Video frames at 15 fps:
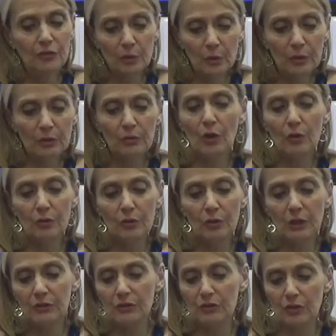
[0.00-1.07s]
Do what you know you
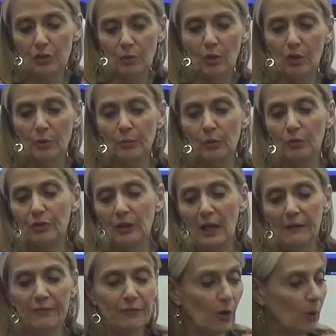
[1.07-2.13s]
need to do in order to move your
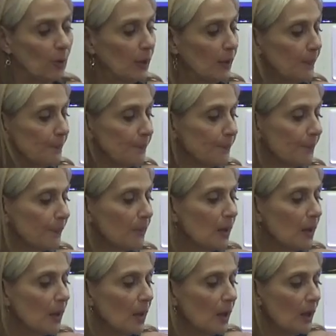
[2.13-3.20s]
life forward.
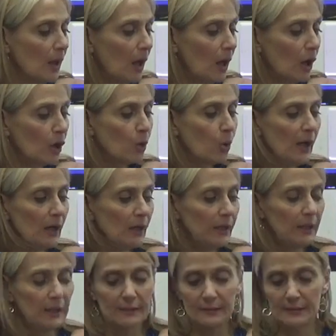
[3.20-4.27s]

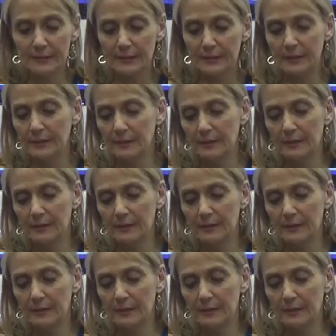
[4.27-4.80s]
Aquarius.